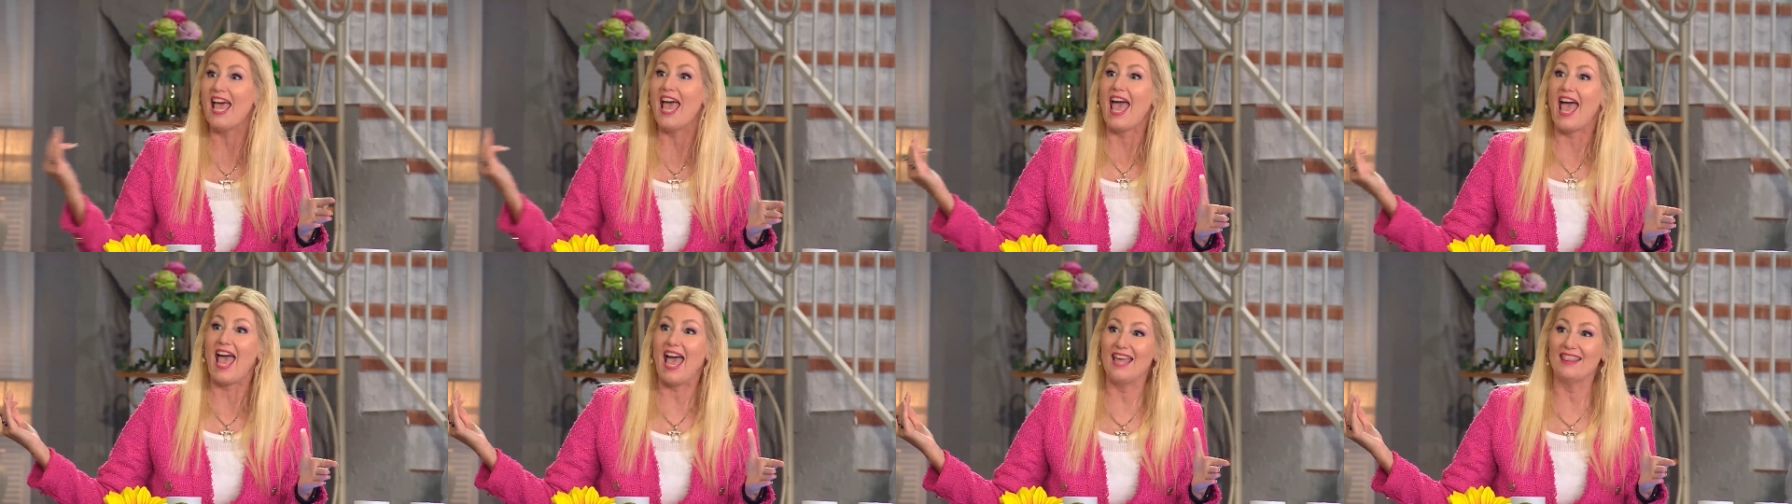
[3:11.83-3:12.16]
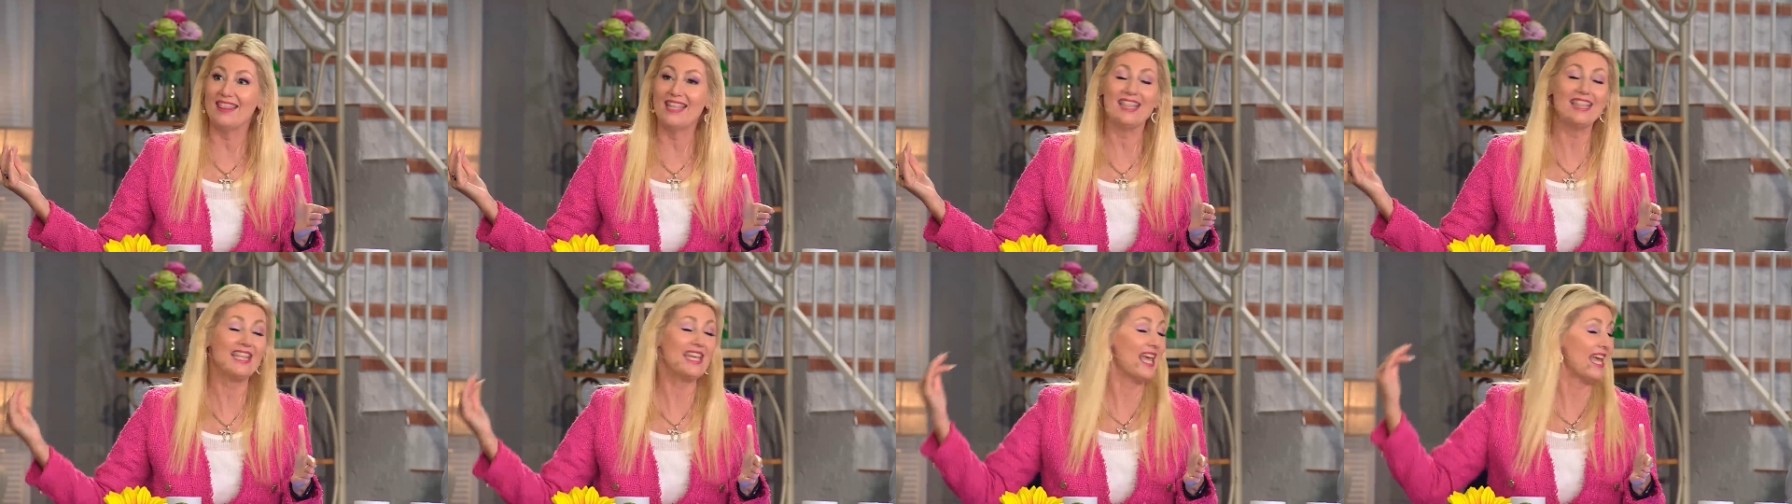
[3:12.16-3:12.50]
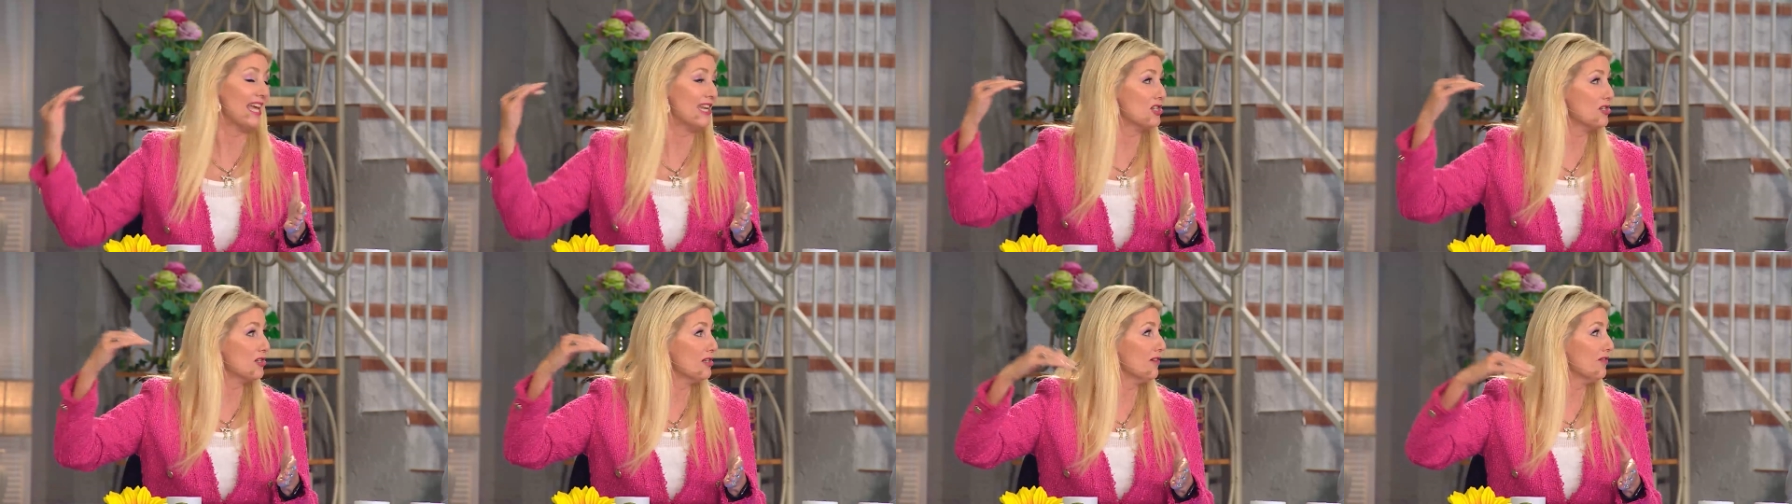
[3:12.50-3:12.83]
And then the
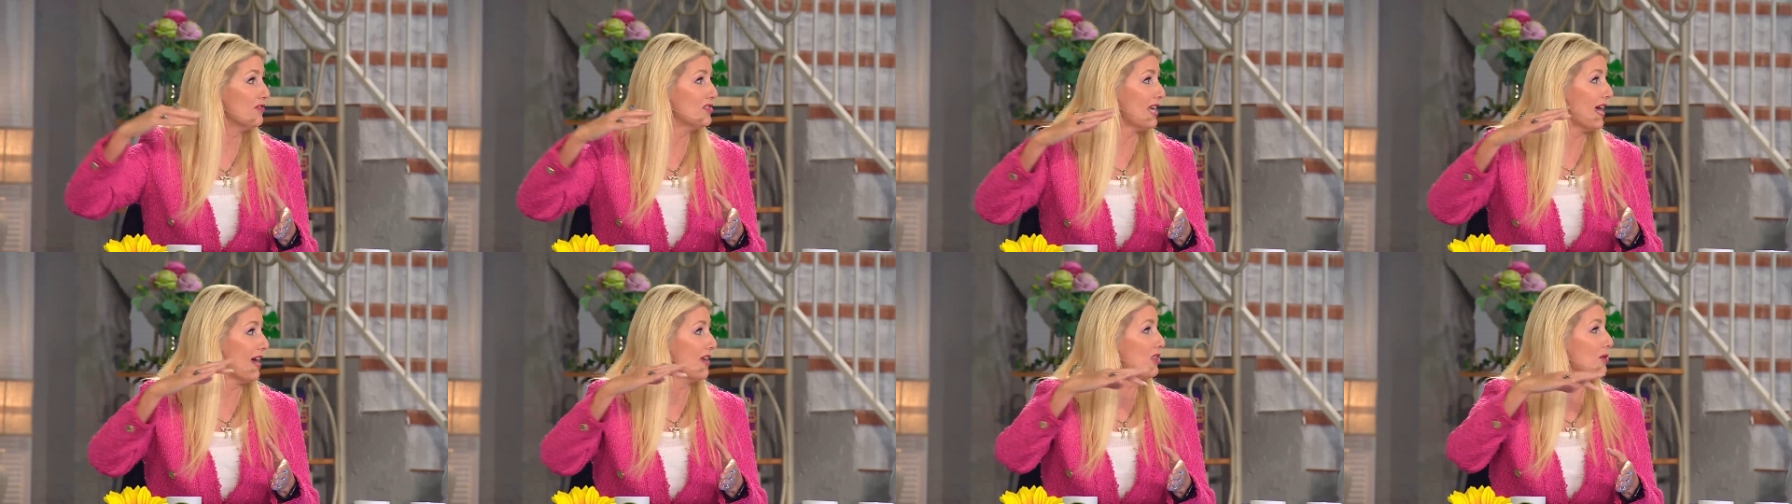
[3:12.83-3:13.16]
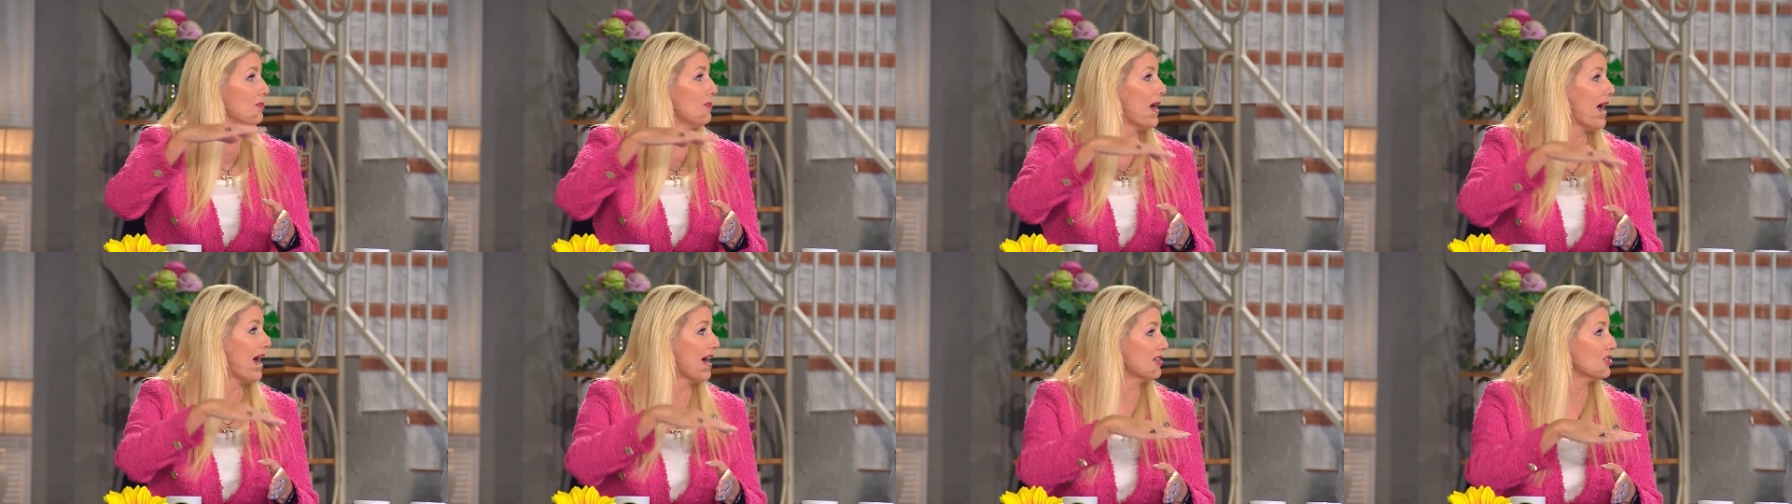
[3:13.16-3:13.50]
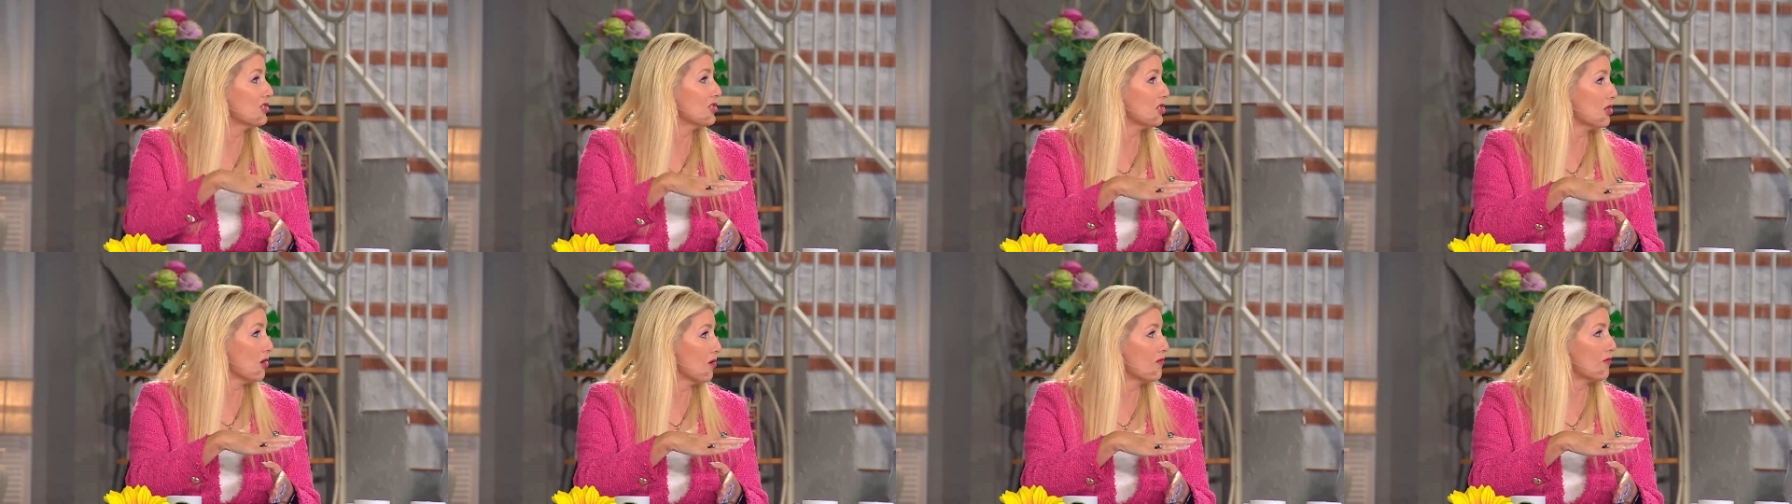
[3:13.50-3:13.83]
angel of death
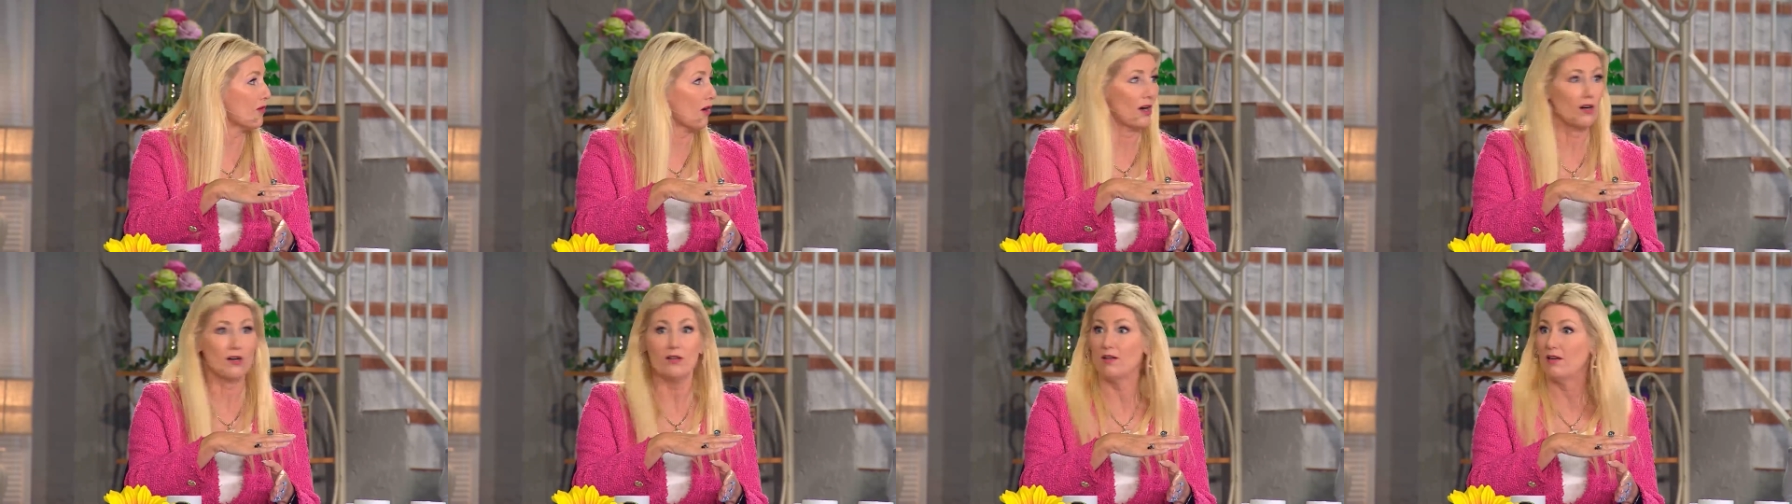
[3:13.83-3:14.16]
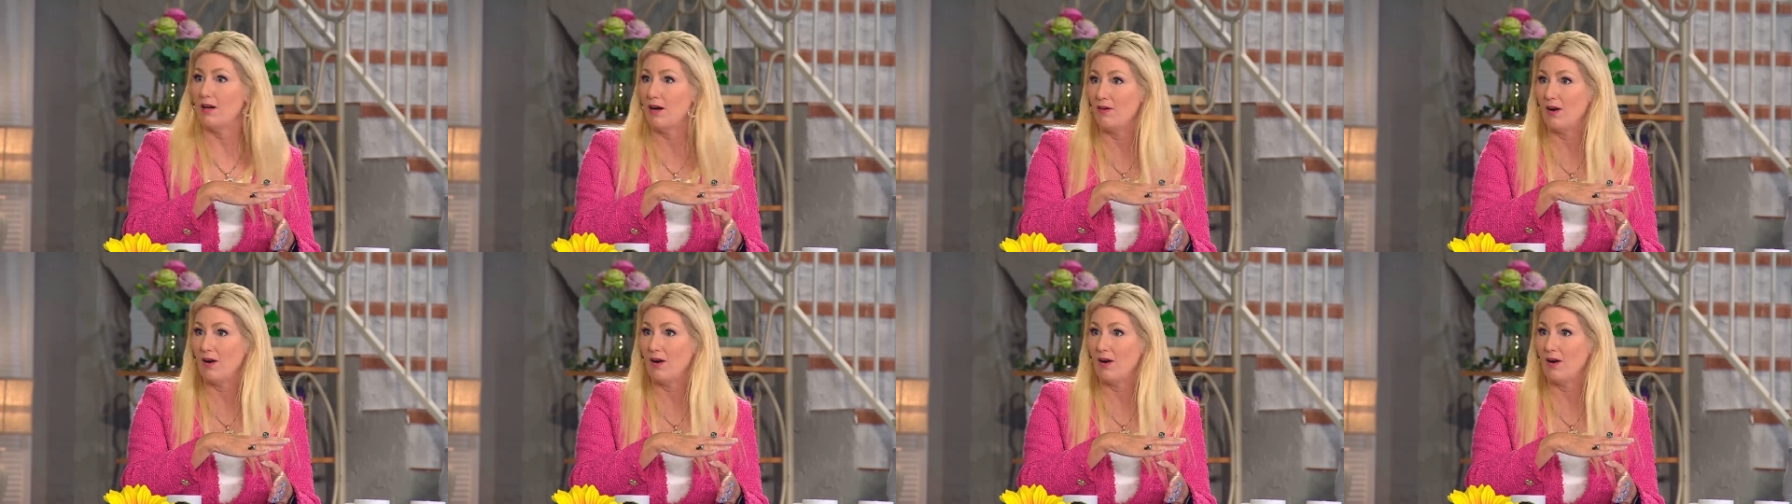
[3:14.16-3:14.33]
passed over,